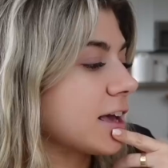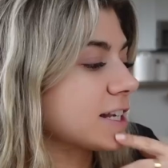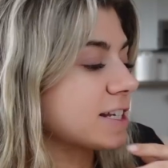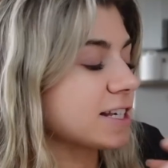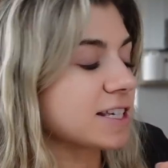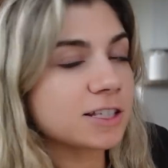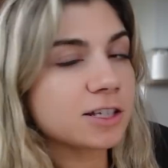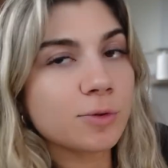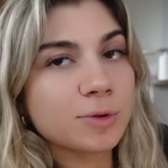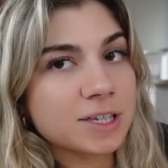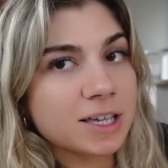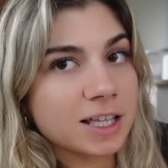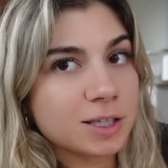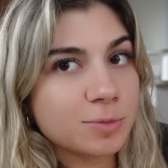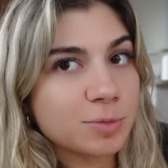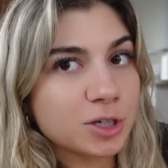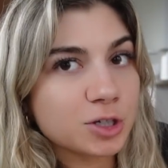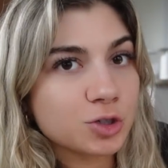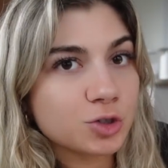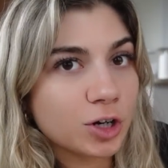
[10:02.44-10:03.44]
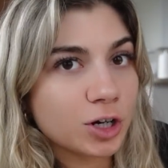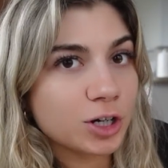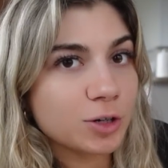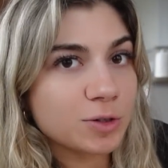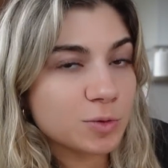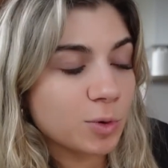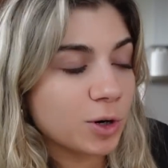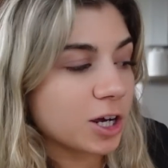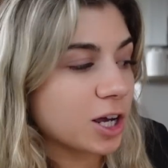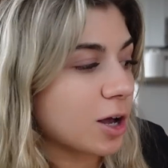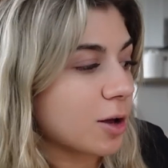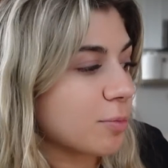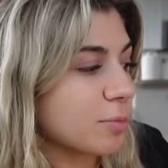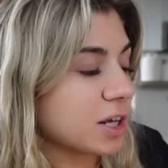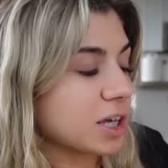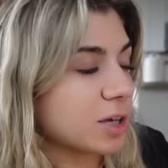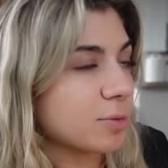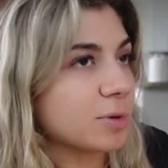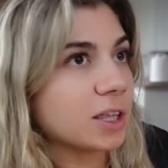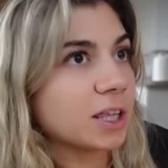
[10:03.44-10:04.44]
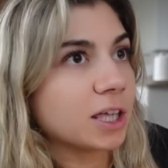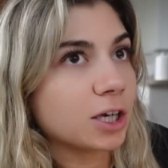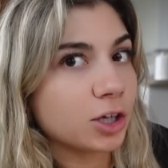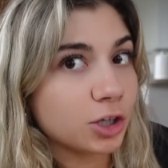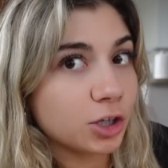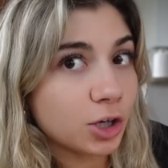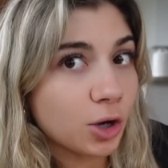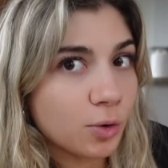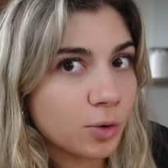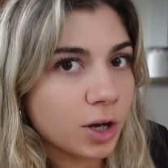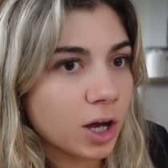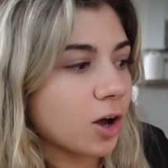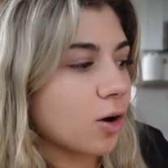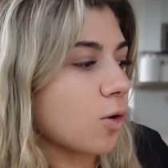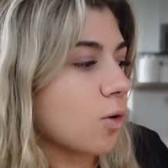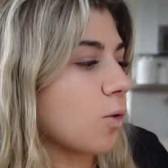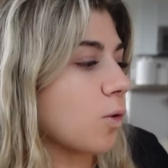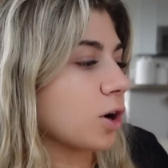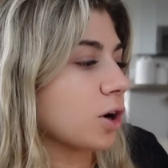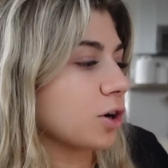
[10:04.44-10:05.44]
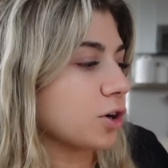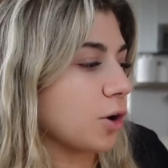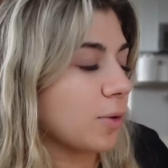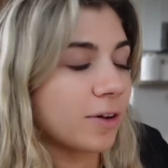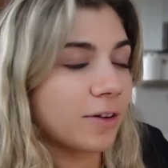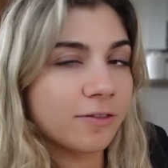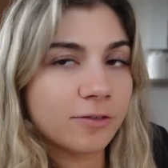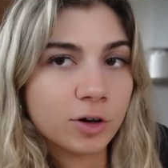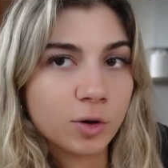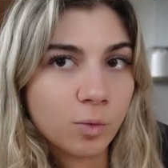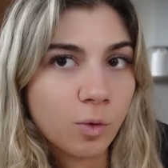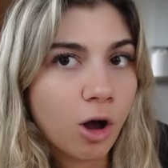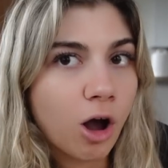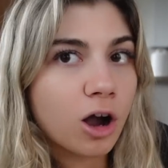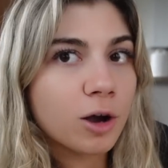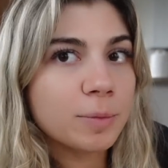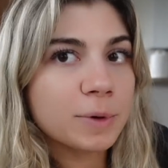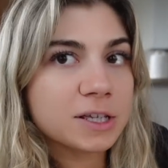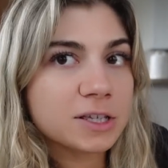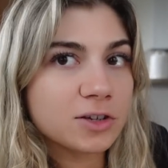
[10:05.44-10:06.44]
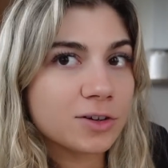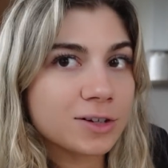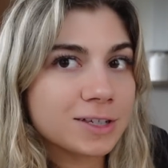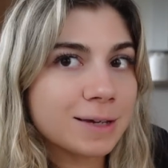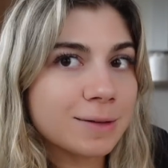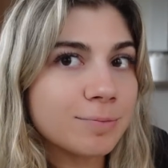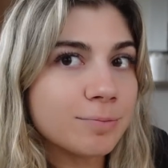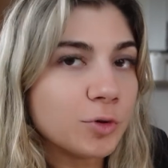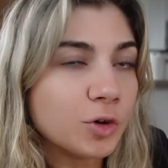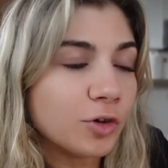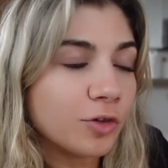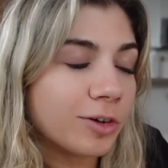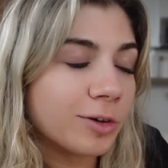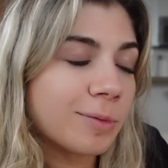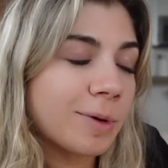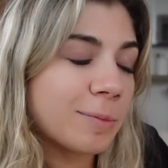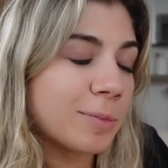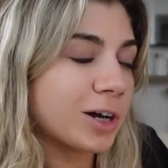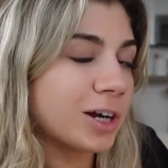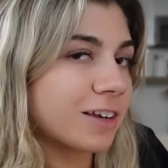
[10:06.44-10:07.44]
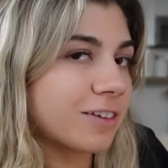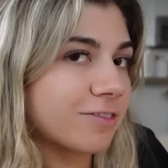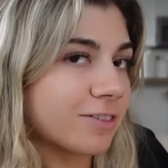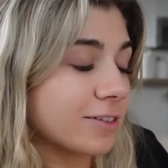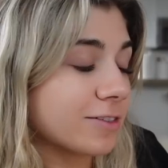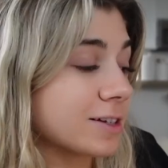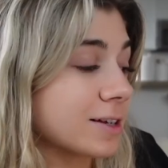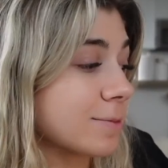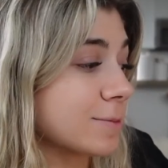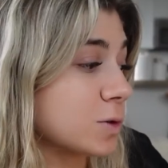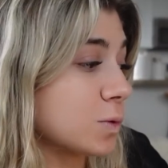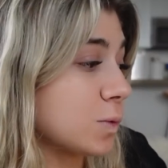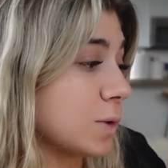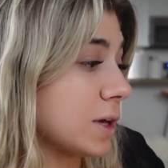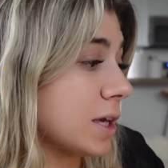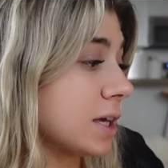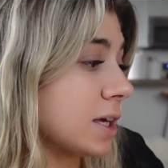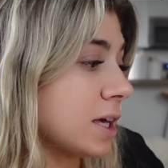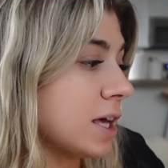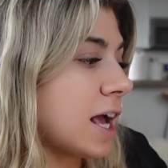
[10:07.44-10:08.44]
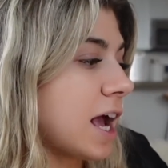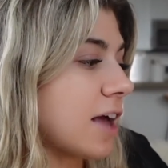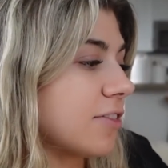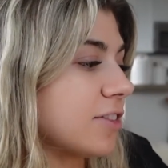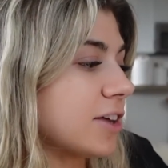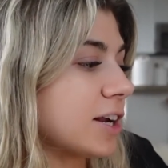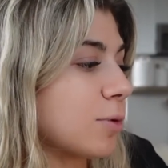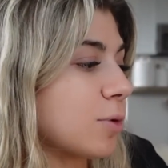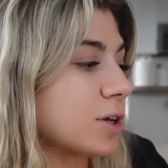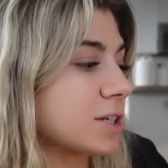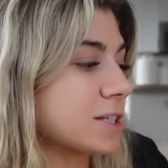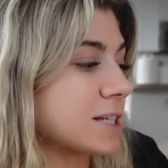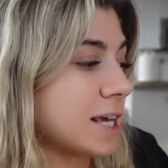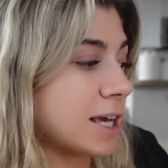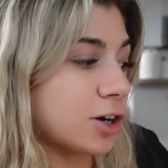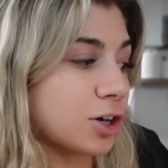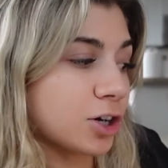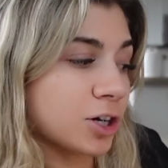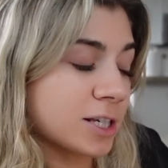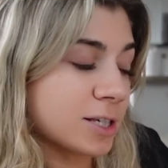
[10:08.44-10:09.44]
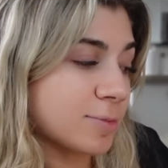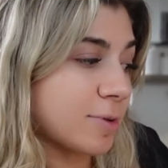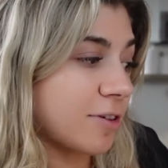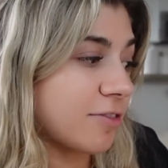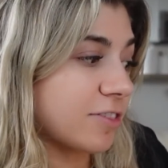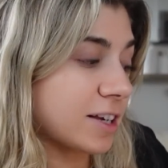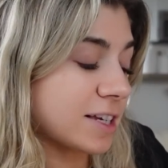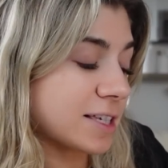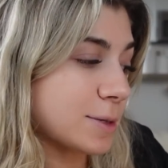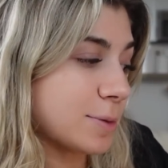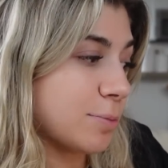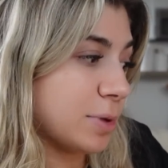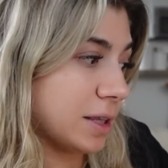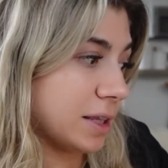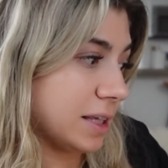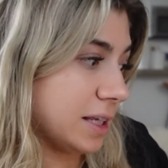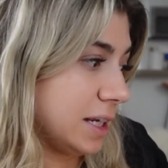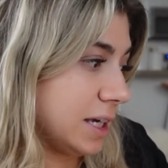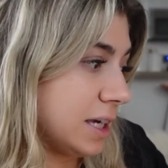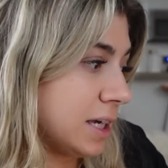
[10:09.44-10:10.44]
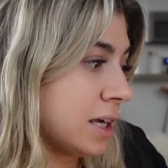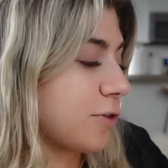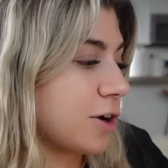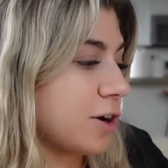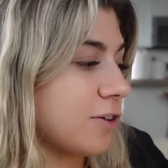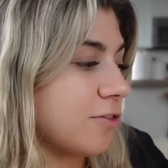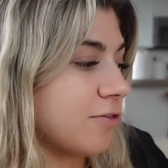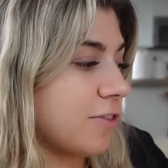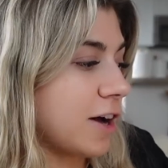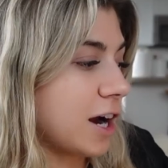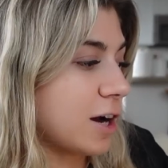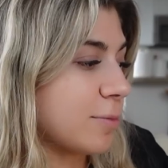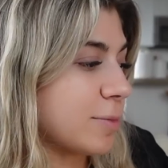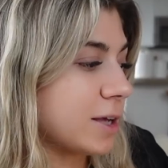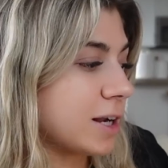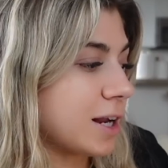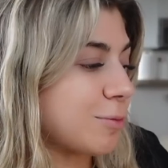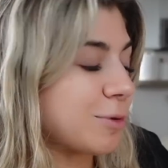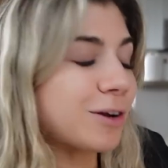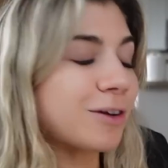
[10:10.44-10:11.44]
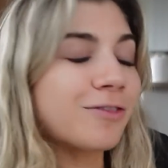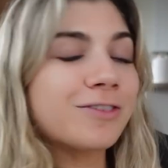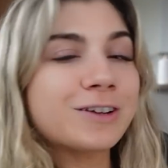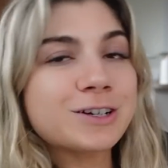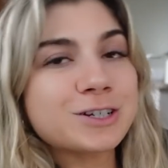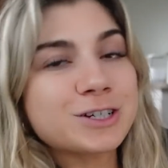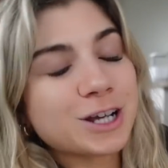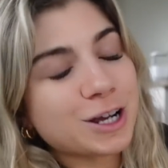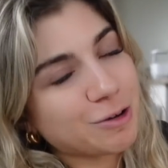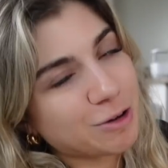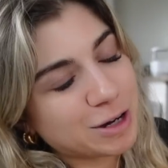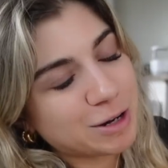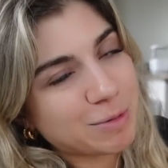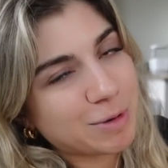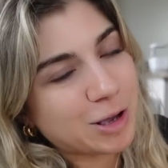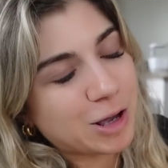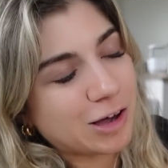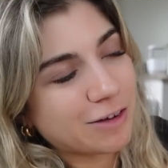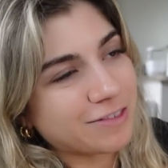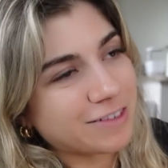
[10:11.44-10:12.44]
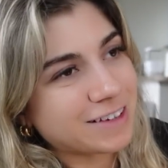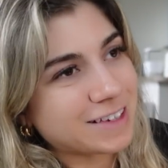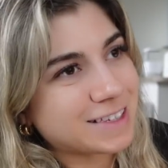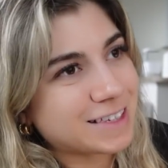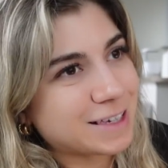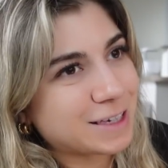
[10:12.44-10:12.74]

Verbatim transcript: It doesn't always have to be a strenuous workout, but it could be like yoga or going for a walk. But as long as I'm moving my body 5 times a week, and then I want to increase my flexibility. For environment, I want to finish decorating my office.